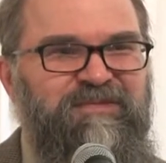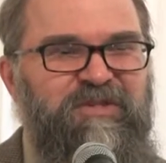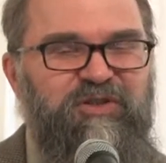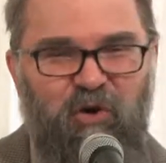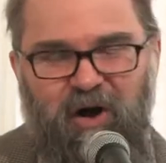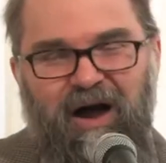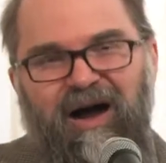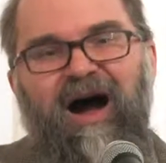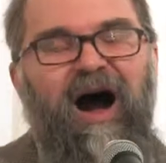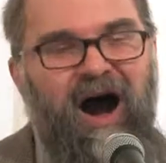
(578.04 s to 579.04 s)
So
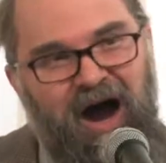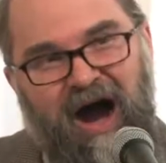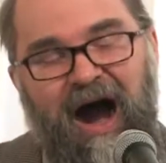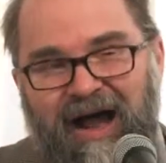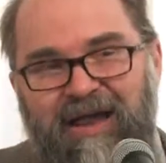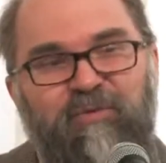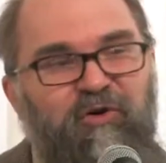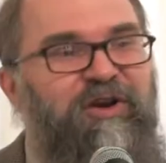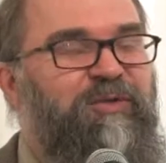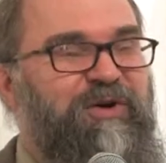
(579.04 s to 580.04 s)
I am
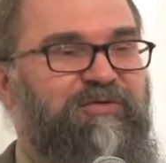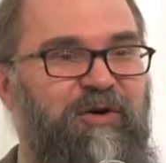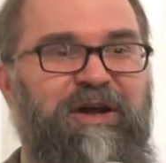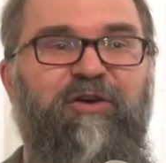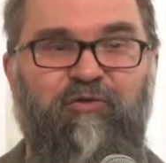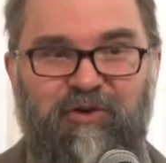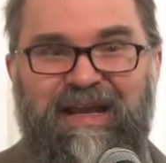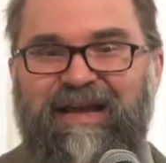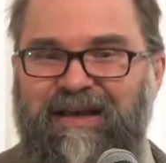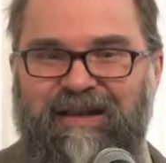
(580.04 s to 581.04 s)
going to be voting
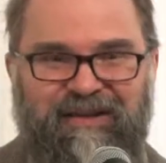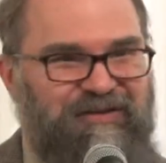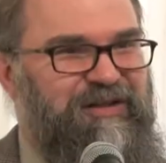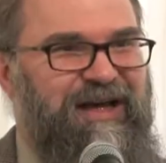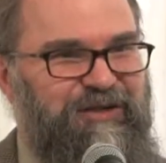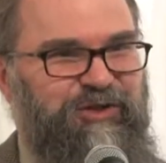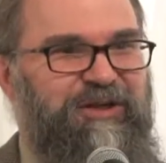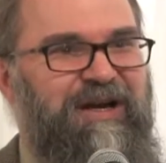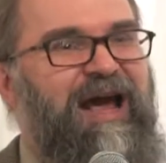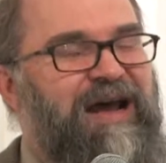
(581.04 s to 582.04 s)
green in this
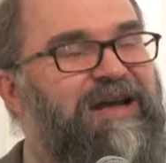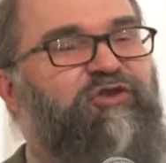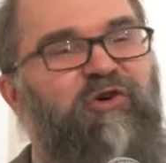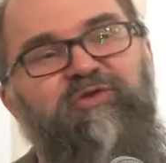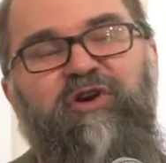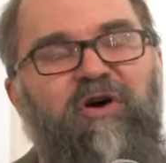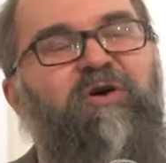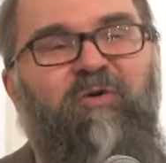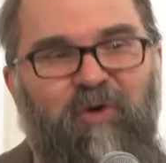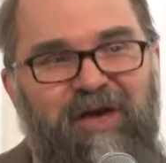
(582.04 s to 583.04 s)
election, and I don't
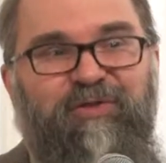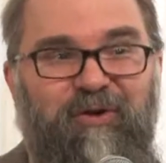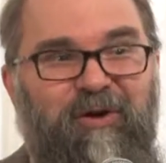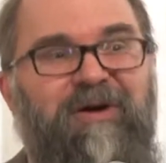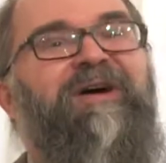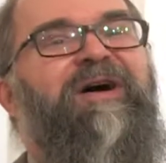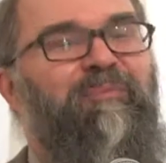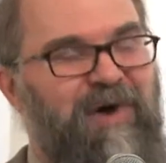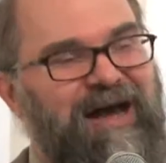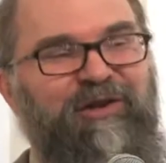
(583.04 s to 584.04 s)
know whether
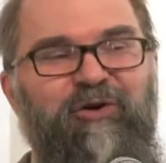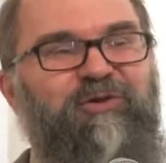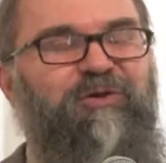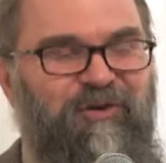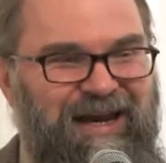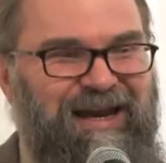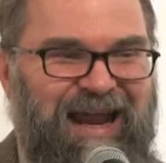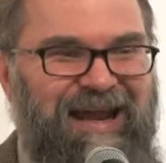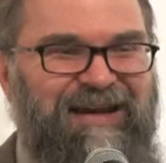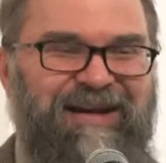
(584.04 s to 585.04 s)
my local Green
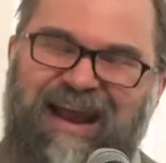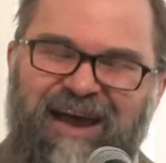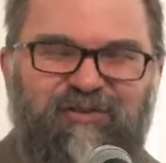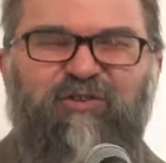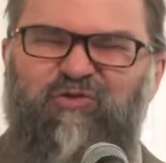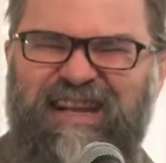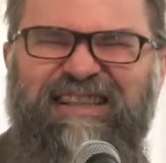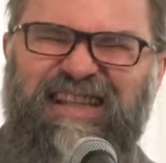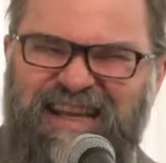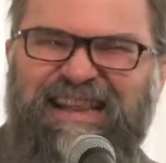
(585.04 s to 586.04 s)
candidate has a great
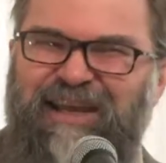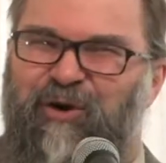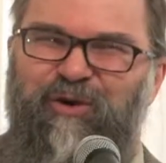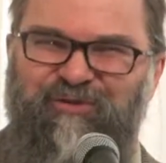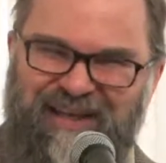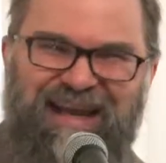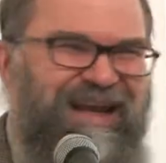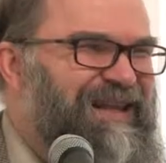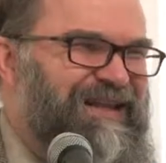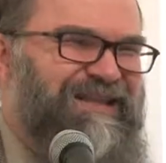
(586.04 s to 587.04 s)
likelihood of
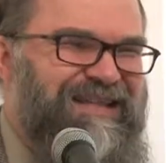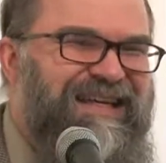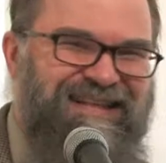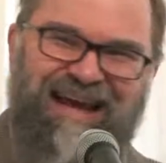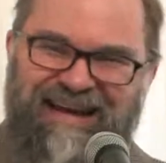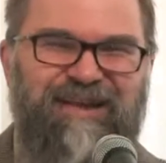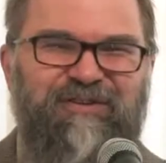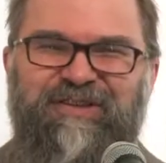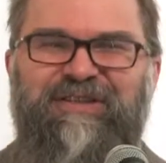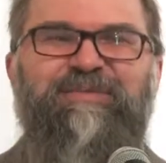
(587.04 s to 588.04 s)
taking the seat, that
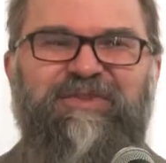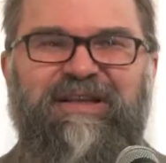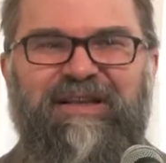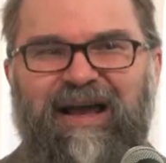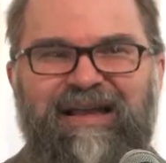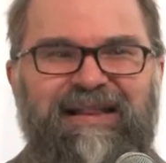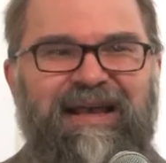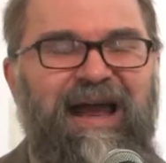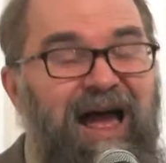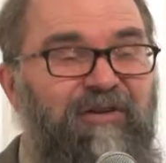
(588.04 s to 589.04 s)
even seems
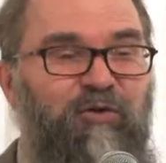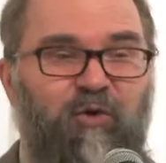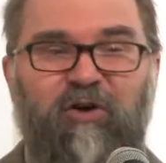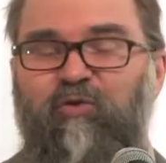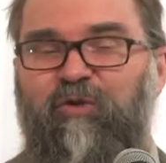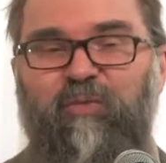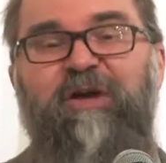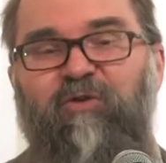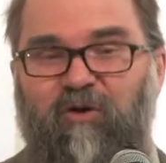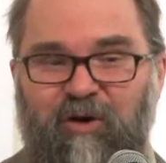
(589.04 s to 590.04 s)
unlikely. Having worked with
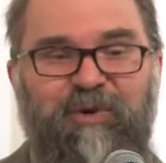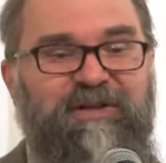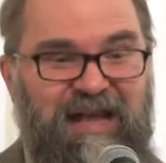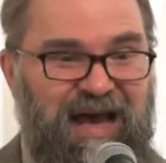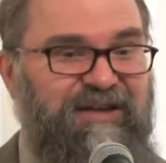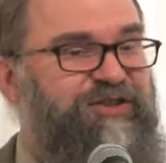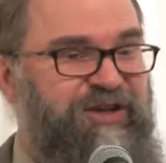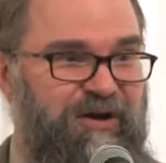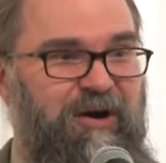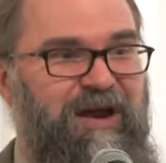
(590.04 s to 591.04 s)
Peter Ormond last
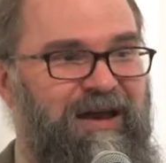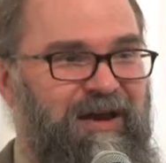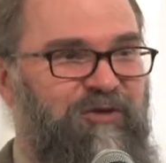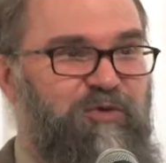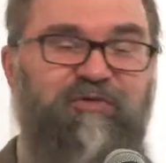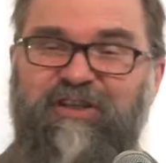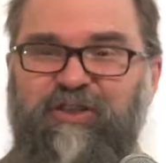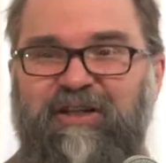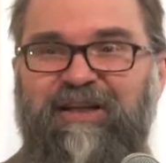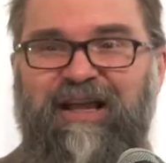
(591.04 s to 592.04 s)
year in his
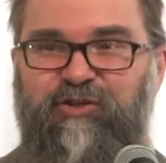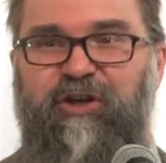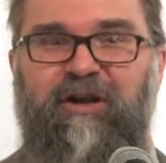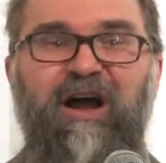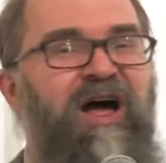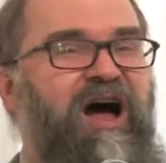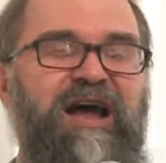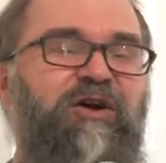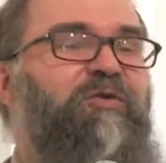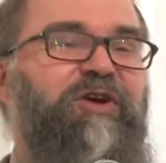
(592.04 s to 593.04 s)
provincial election, I
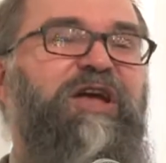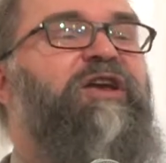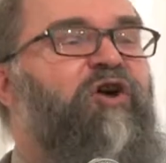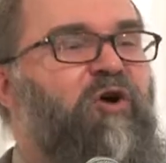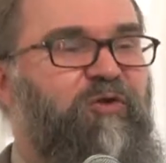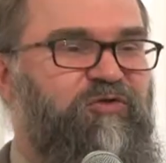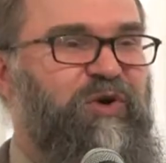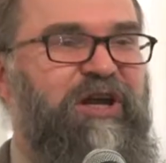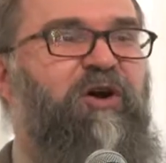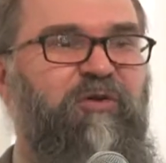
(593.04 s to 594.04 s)
know that he knows
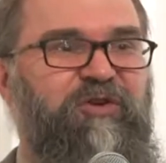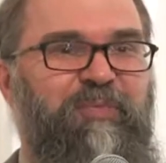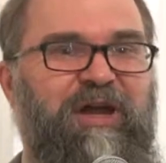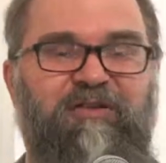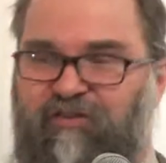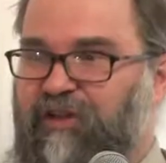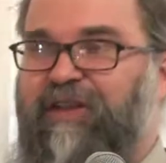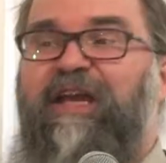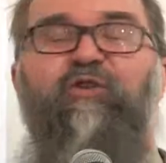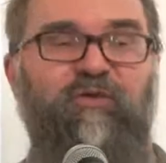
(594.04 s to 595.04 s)
when he goes up against the
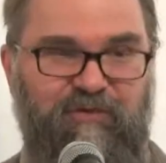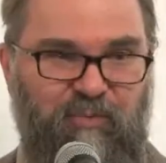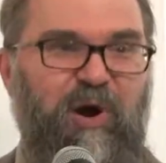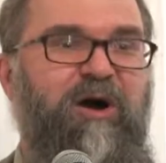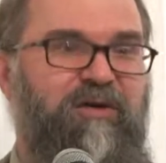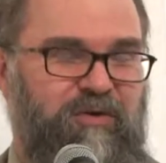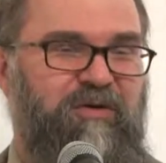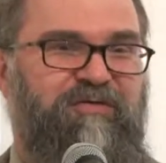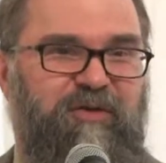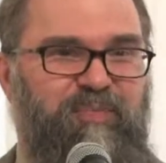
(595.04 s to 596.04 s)
leader of
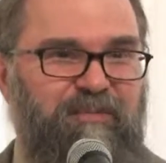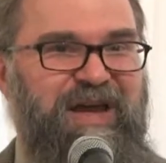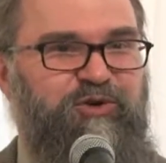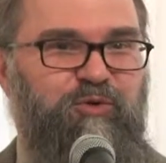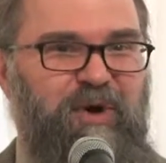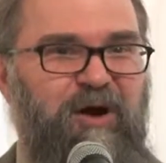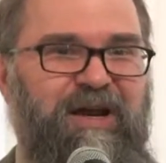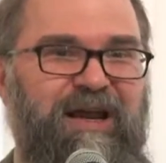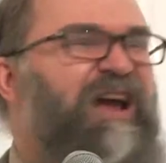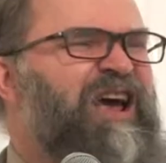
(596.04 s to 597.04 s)
a major
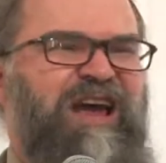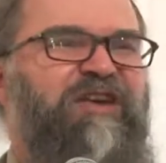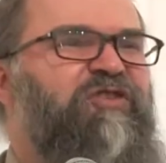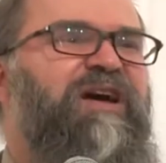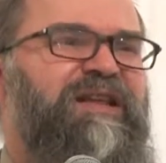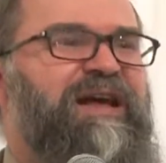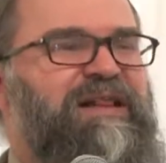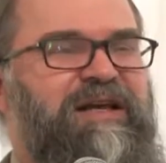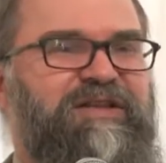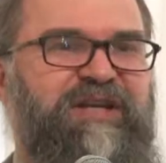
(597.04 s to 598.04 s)
party, he's not
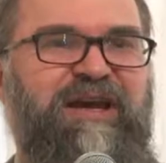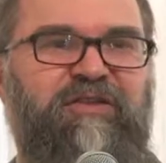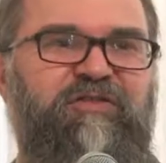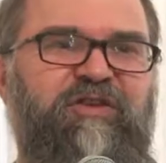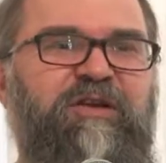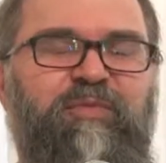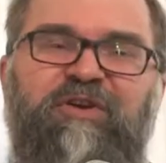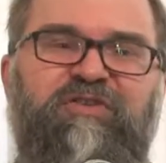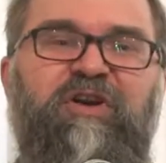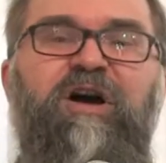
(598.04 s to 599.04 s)
likely to take the seat, but
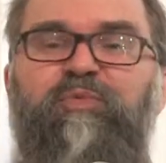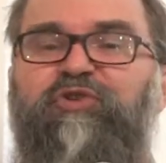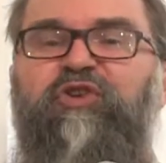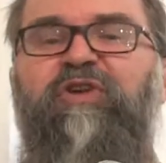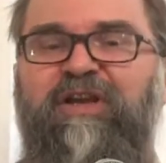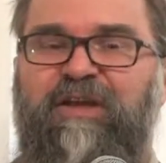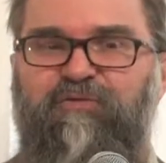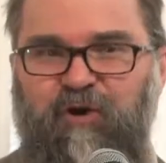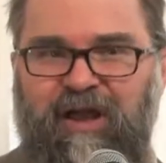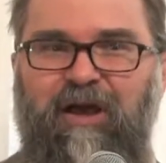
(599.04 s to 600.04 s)
it's an opportunity
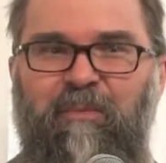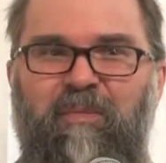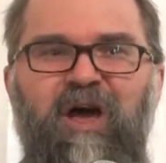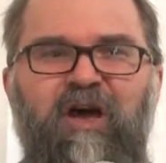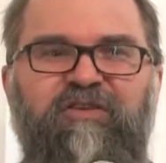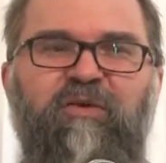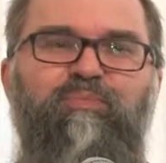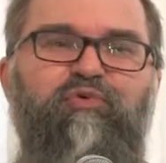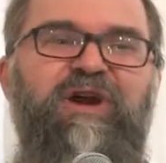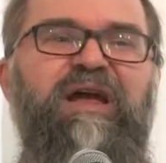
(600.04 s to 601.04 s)
for him to
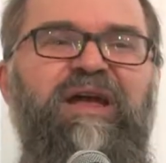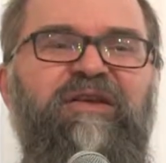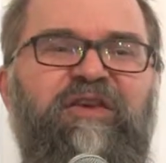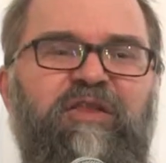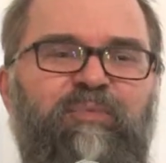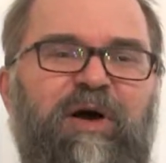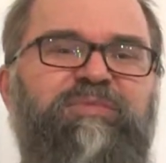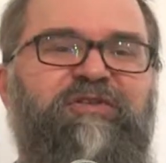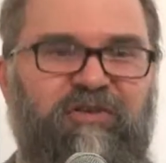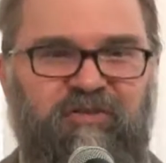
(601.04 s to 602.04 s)
bring into the
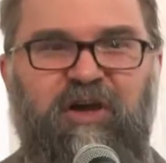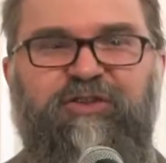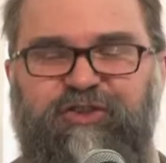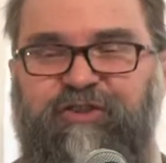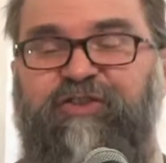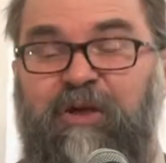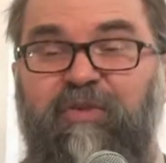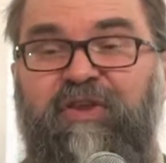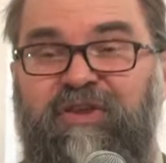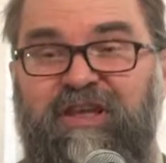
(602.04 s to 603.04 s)
public discussion some
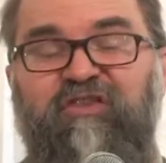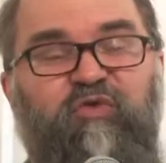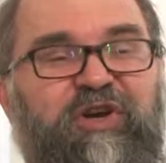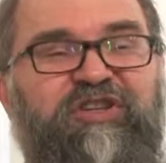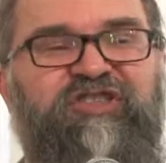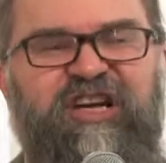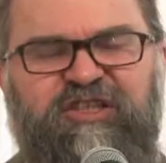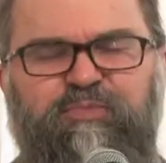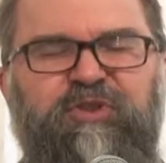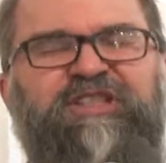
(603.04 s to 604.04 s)
of the things
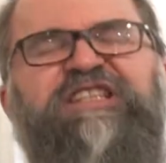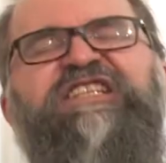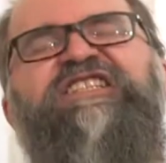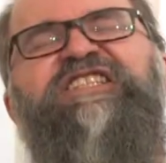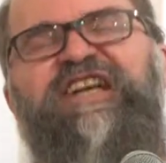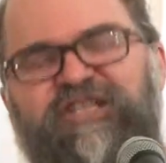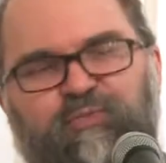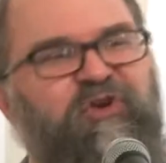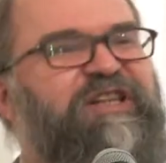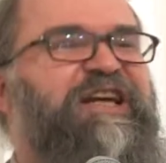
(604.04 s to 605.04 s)

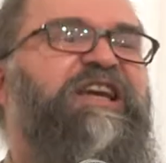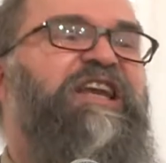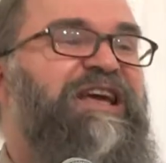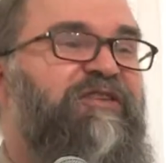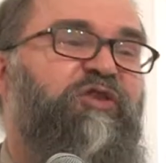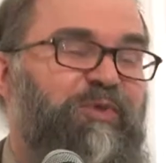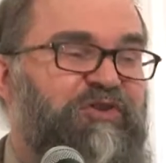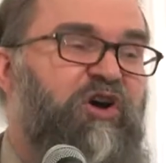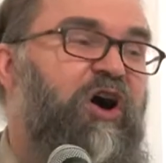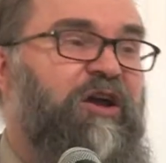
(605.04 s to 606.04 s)
desperately need to be
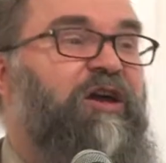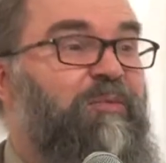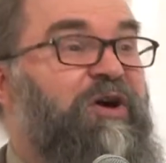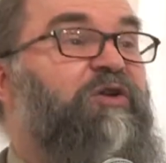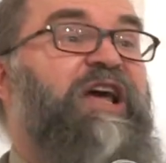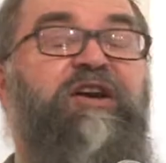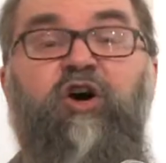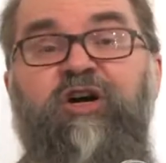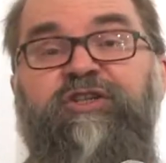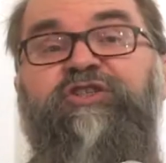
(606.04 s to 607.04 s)
talking about and
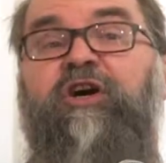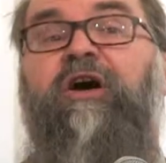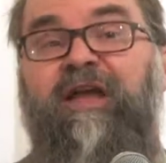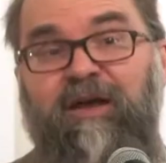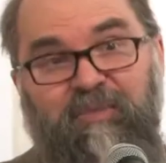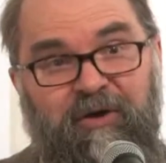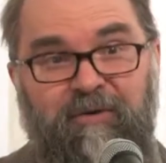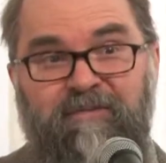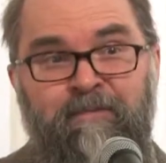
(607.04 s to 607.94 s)
aren't talking about.